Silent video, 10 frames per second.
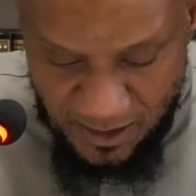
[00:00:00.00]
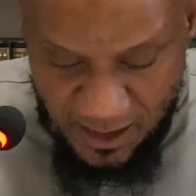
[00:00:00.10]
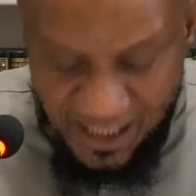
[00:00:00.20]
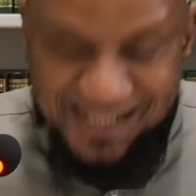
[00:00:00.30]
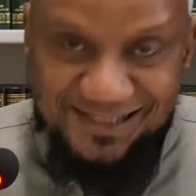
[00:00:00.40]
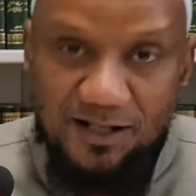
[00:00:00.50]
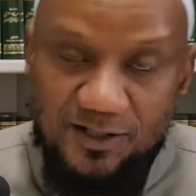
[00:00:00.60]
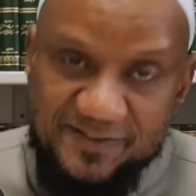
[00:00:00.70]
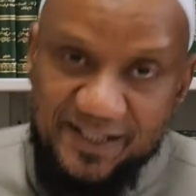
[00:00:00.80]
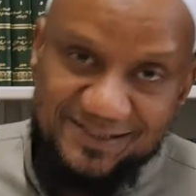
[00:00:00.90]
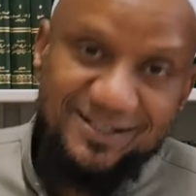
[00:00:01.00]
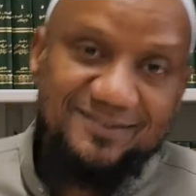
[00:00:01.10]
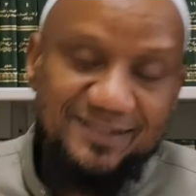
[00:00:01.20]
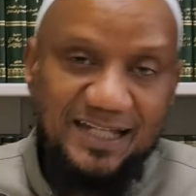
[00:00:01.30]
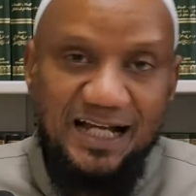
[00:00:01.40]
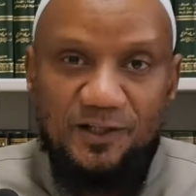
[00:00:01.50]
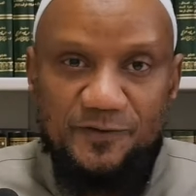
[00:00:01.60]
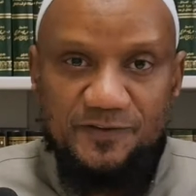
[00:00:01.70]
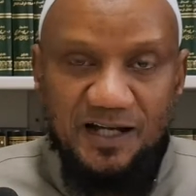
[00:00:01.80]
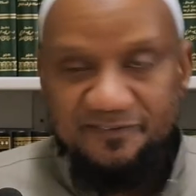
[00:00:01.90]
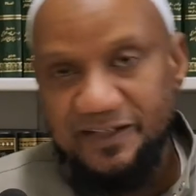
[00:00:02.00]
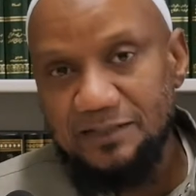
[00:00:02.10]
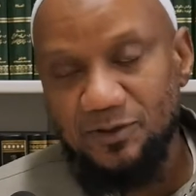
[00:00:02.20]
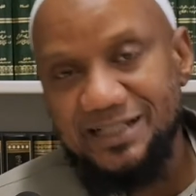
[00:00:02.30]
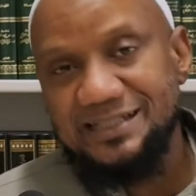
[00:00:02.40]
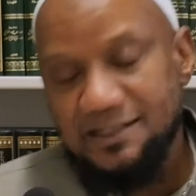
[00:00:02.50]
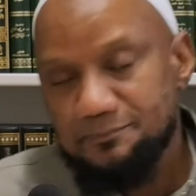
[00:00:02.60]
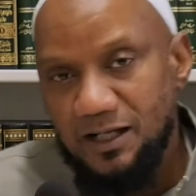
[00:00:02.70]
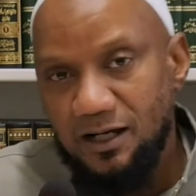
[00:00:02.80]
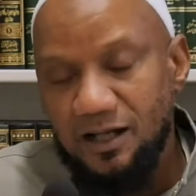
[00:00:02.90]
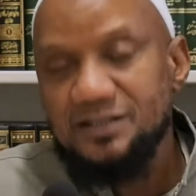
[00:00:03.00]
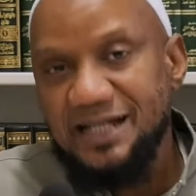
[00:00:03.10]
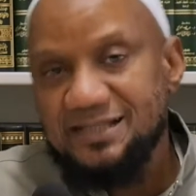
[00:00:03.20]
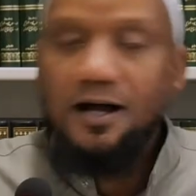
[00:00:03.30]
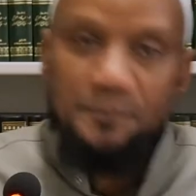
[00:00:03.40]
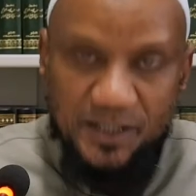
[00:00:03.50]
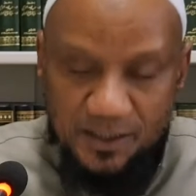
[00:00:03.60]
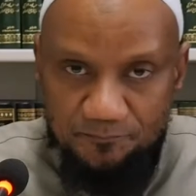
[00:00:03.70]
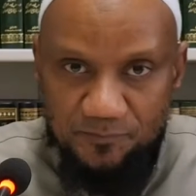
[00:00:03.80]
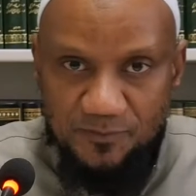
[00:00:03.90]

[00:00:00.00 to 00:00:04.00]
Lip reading: As long as there is nothing else available in that on that topic.